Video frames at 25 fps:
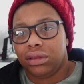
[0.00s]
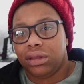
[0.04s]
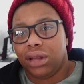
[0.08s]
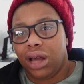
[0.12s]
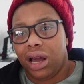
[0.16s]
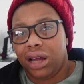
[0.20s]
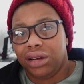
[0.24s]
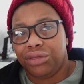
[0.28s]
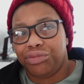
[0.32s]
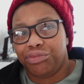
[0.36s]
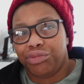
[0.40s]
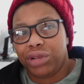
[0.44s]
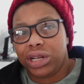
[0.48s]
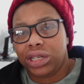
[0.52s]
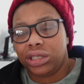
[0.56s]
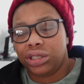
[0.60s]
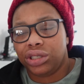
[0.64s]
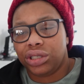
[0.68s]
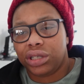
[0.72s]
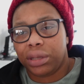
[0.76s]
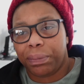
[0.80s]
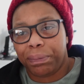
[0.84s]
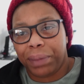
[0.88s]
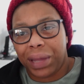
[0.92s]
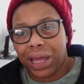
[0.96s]
I'd reached
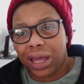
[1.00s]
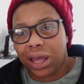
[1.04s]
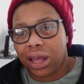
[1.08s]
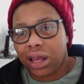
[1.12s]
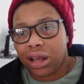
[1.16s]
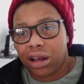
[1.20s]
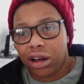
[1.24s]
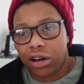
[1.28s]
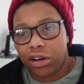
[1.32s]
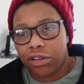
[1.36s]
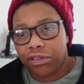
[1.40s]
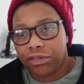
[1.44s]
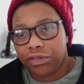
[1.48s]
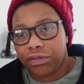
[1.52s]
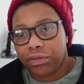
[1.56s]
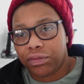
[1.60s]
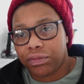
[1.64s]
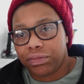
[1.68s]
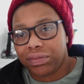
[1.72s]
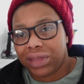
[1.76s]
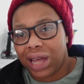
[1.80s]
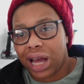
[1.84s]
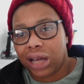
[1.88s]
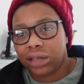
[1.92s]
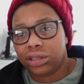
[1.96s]
the peak of
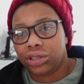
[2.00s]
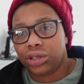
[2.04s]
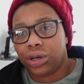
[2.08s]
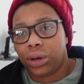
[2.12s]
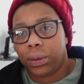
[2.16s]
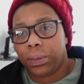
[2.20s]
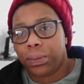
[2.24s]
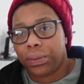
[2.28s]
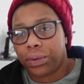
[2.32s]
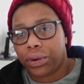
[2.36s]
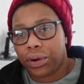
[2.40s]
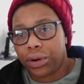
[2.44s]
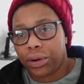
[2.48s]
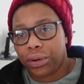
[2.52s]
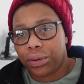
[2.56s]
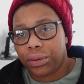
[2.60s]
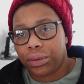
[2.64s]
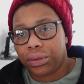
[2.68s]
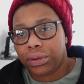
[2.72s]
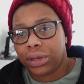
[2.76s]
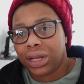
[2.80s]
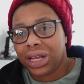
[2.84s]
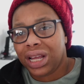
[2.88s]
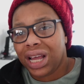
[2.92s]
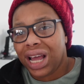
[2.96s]
that job role.
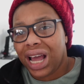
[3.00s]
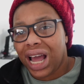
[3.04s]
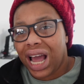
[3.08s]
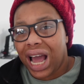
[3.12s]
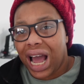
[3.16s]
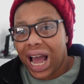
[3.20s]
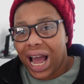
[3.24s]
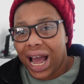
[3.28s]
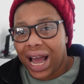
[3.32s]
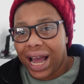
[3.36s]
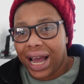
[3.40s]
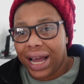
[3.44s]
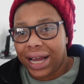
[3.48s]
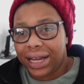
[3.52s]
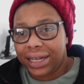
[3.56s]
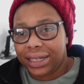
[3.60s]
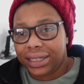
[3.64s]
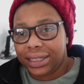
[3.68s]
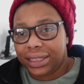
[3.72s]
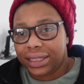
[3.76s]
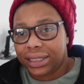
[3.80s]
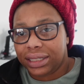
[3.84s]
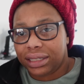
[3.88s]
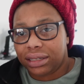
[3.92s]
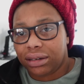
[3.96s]
And
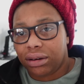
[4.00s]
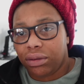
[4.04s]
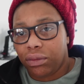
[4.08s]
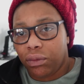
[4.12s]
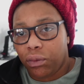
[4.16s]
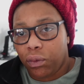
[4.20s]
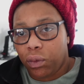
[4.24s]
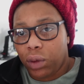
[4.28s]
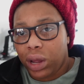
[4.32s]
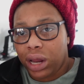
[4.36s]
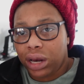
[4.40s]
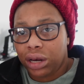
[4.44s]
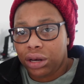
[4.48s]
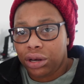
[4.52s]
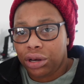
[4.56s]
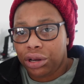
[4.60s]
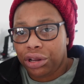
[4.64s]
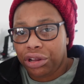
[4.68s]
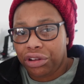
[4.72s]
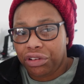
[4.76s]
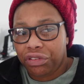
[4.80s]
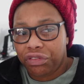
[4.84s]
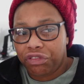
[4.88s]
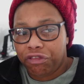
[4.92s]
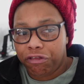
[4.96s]
when
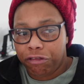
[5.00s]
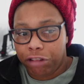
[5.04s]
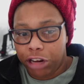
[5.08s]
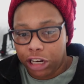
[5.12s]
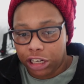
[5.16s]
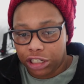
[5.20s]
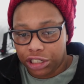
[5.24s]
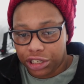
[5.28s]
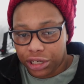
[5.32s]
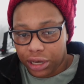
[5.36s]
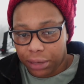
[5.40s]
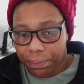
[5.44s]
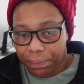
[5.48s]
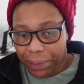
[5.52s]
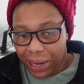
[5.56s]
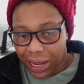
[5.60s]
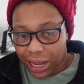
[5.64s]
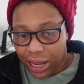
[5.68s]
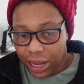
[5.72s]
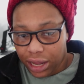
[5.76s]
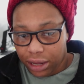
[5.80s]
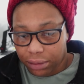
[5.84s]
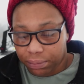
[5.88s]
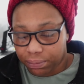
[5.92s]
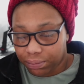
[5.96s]
you've reached the
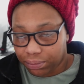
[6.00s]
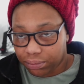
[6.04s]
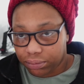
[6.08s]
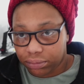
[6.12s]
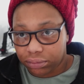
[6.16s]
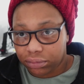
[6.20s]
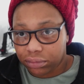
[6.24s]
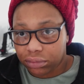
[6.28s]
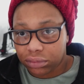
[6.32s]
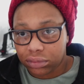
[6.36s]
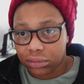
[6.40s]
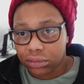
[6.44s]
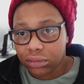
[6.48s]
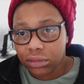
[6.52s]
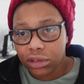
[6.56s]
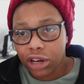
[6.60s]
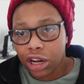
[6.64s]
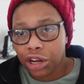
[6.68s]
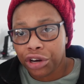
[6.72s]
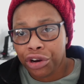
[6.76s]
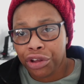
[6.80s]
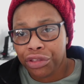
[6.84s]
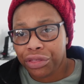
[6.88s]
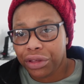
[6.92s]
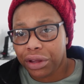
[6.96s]
peak,
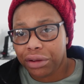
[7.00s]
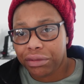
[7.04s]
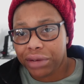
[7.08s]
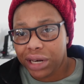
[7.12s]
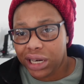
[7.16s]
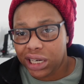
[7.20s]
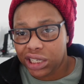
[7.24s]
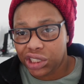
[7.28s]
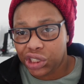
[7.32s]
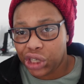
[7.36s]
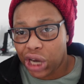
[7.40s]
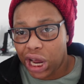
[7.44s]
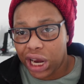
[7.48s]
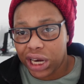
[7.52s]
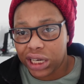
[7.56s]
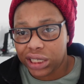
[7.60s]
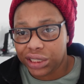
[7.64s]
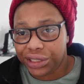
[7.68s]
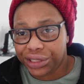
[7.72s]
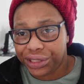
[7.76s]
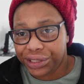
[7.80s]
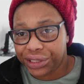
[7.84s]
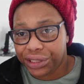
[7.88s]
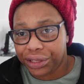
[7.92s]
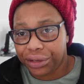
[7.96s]
nothing really
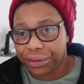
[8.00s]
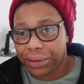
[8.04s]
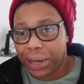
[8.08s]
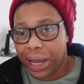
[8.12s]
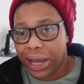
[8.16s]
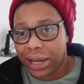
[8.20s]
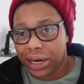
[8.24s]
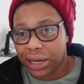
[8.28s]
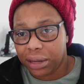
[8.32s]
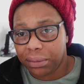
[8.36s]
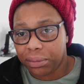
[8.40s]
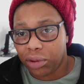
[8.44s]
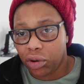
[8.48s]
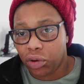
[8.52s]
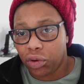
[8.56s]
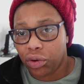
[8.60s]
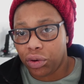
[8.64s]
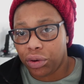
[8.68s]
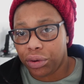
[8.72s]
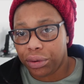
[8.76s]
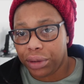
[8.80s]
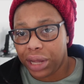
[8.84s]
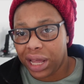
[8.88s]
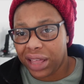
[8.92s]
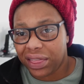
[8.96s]
challenges you anymore
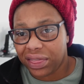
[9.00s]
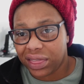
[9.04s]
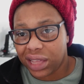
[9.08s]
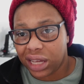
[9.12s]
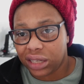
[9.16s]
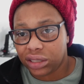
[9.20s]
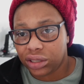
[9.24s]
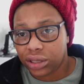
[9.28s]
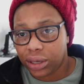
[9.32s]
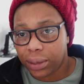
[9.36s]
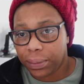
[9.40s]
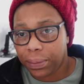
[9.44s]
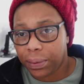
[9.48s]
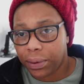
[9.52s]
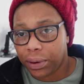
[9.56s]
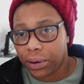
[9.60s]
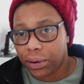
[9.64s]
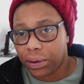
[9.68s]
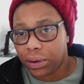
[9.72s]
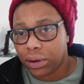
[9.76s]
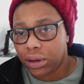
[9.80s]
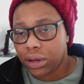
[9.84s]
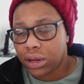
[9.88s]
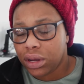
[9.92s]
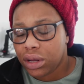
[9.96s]
at that job
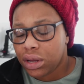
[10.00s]
role.